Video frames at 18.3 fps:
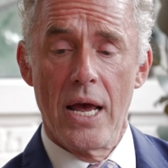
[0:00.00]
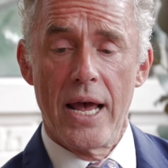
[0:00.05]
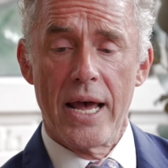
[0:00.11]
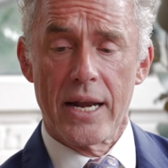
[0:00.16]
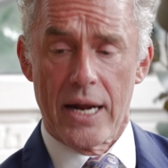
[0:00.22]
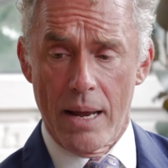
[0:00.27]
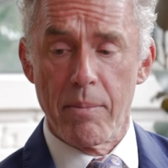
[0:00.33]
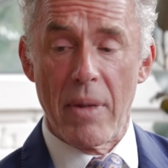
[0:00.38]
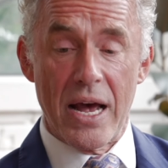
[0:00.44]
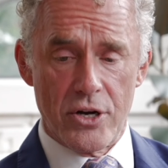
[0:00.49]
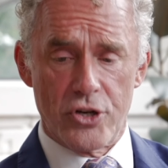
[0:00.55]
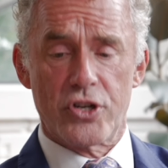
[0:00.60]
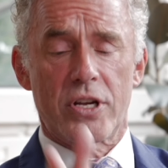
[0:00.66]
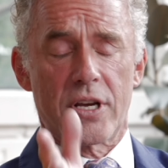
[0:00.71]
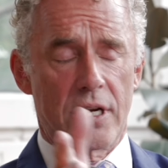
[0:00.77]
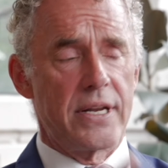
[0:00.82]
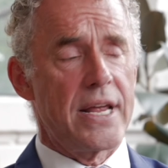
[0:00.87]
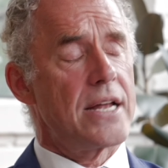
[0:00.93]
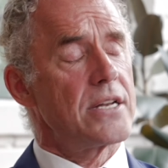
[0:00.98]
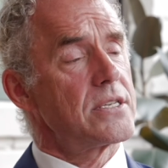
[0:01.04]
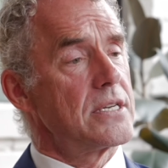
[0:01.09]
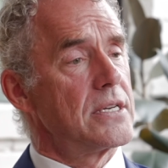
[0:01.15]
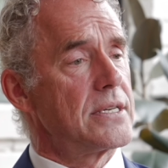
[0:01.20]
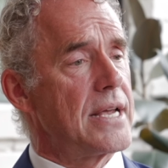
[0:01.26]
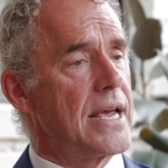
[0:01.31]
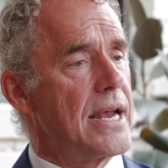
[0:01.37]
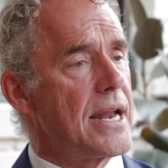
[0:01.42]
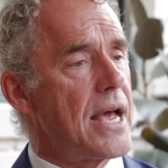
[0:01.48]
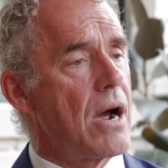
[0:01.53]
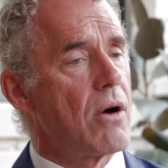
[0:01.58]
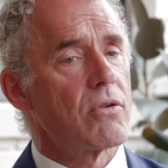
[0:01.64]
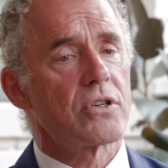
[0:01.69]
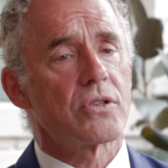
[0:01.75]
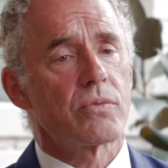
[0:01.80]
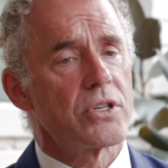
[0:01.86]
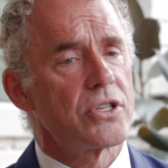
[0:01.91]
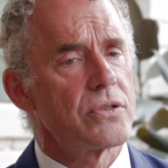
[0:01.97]
and I managed to condense it to eight
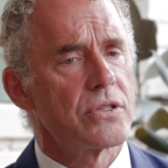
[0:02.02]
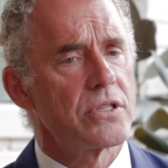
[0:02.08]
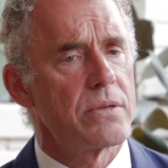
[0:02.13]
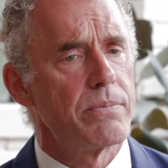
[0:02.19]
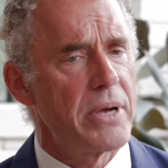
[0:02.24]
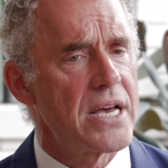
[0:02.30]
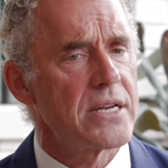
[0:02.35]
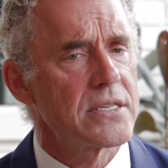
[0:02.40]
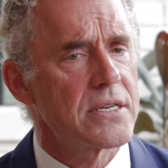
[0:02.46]
hours, which is the best.